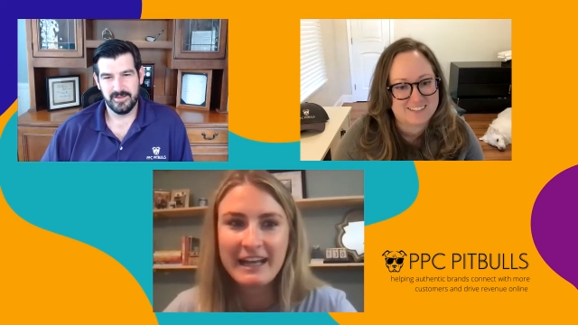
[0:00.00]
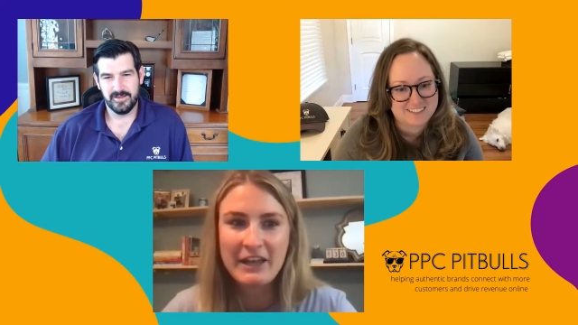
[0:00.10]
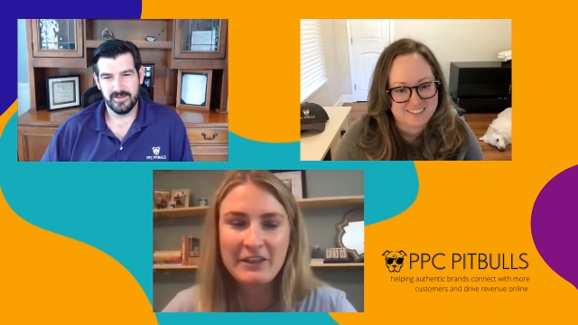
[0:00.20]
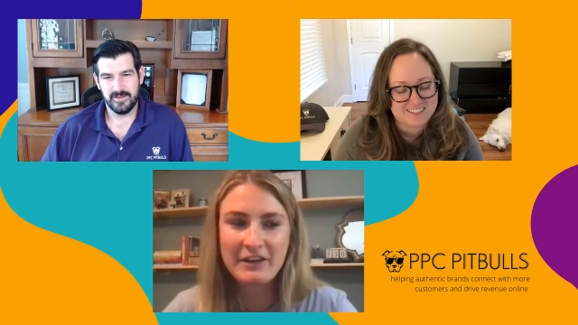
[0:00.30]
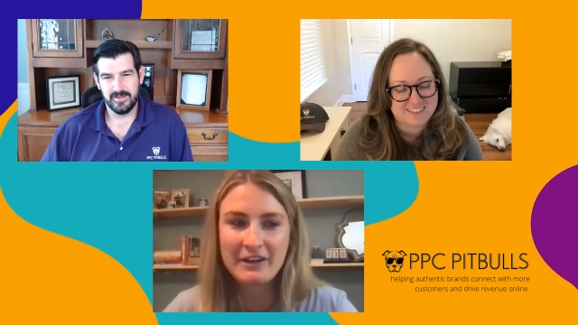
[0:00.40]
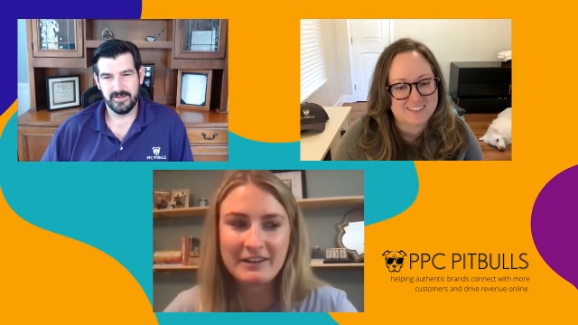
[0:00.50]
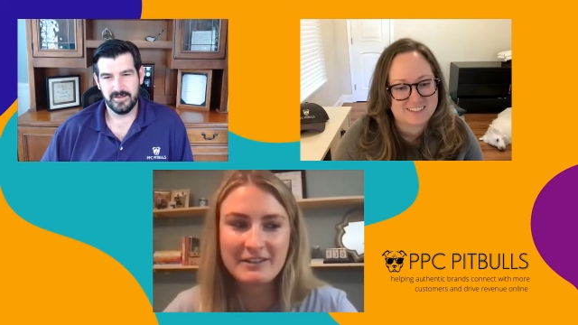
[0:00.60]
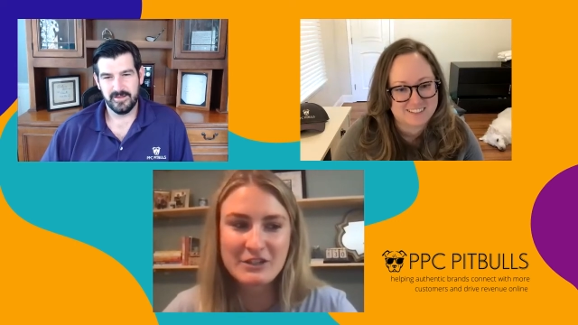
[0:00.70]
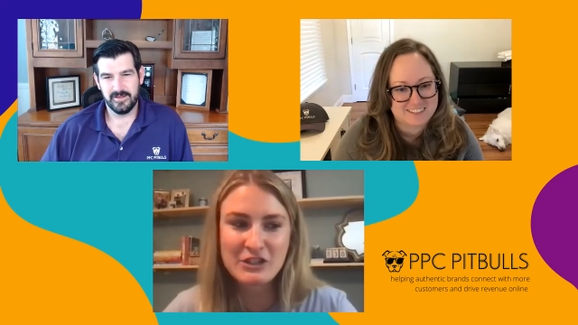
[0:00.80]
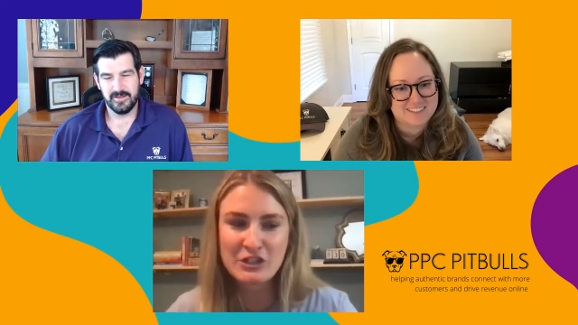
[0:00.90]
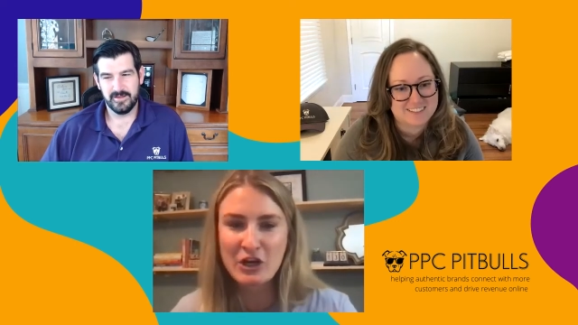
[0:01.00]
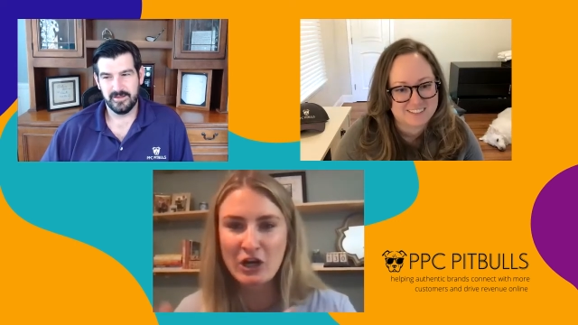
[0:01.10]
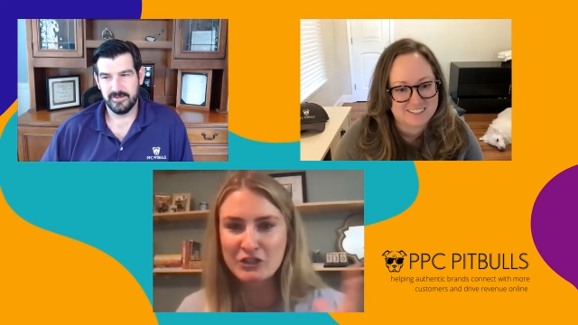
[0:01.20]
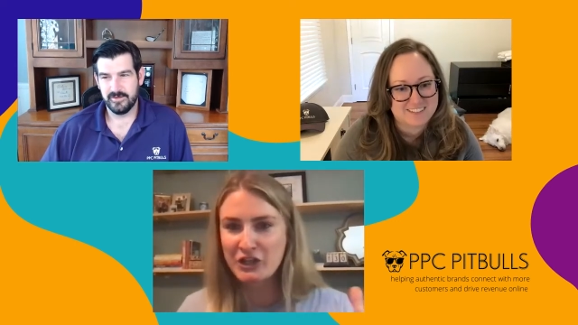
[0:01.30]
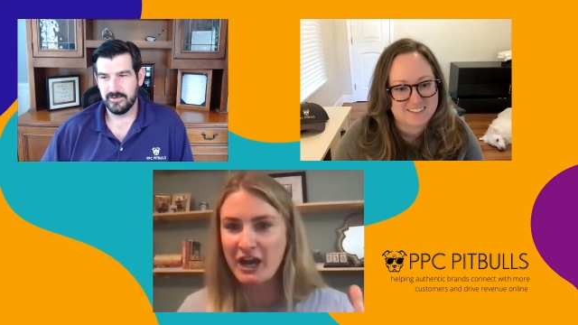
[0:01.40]
Speaker 1: the star
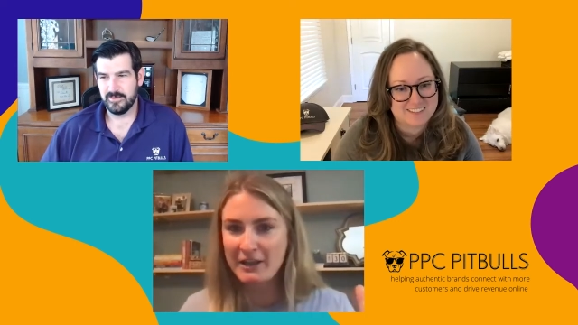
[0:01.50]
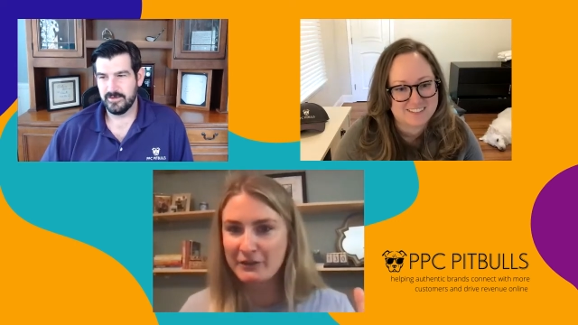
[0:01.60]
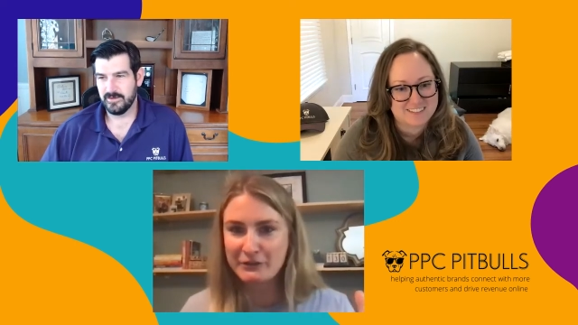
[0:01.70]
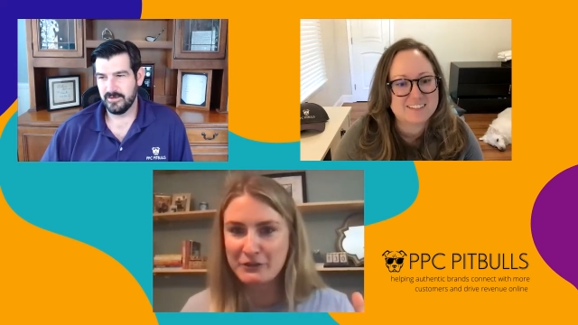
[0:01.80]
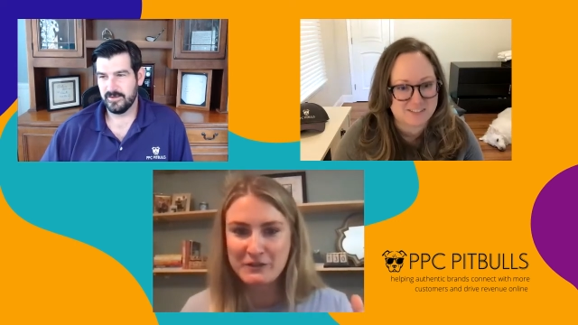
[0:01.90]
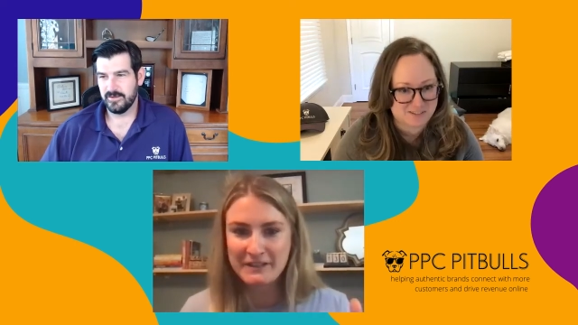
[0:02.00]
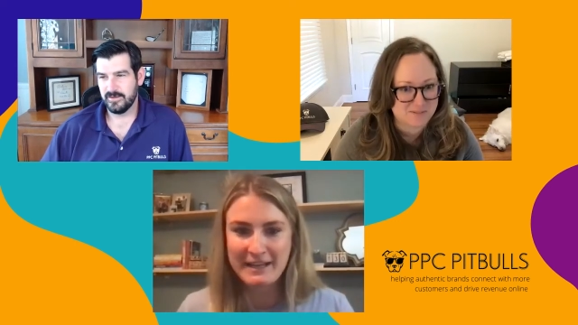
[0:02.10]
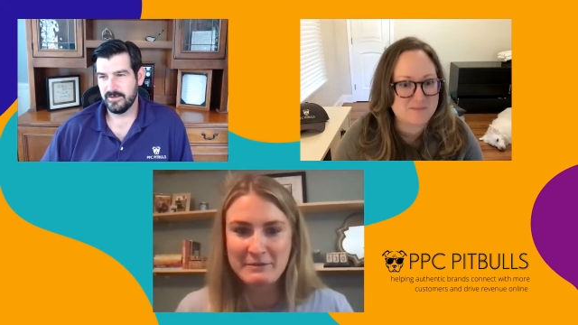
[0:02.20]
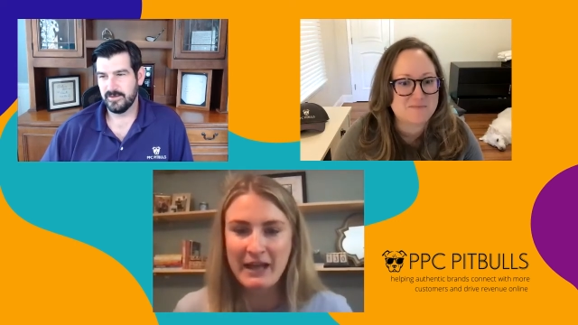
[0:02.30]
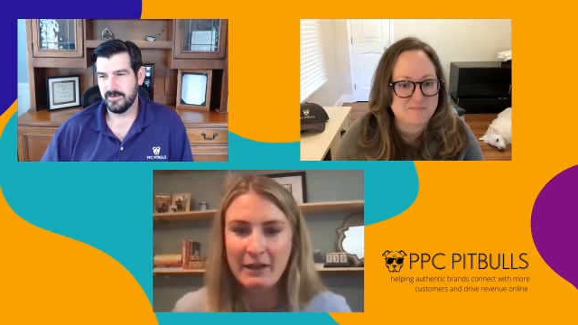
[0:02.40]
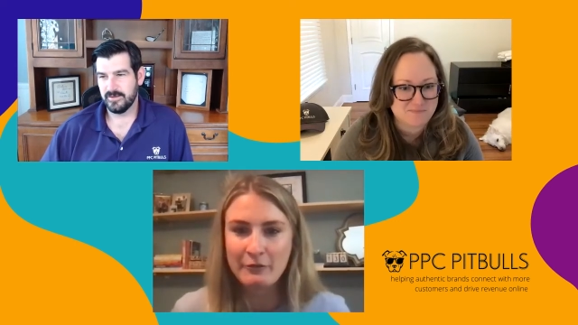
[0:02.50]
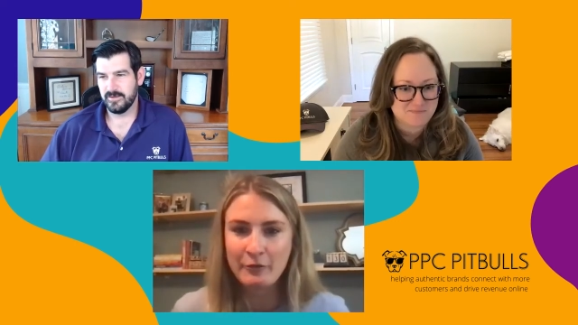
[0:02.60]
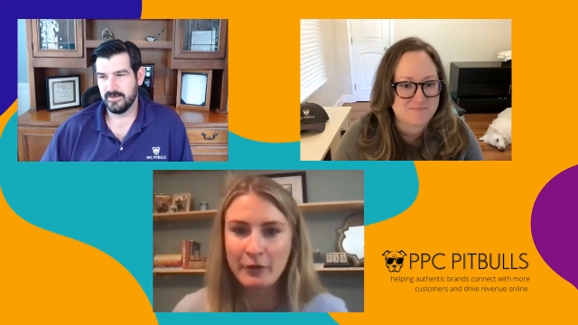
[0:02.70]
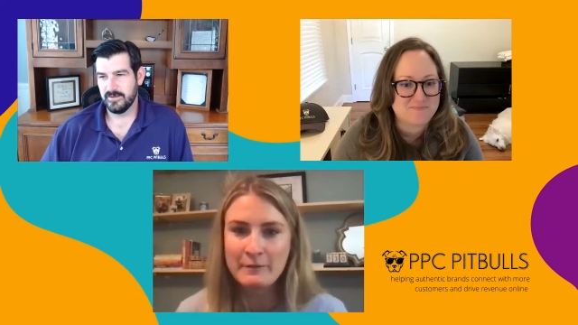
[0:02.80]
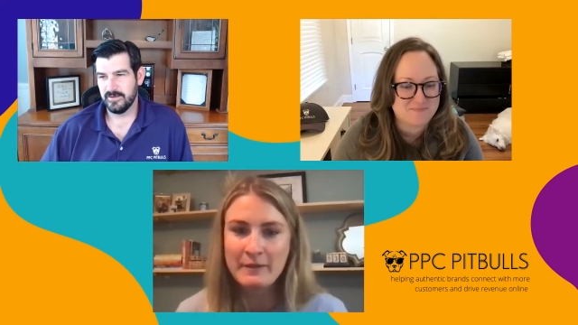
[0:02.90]
child using that platform.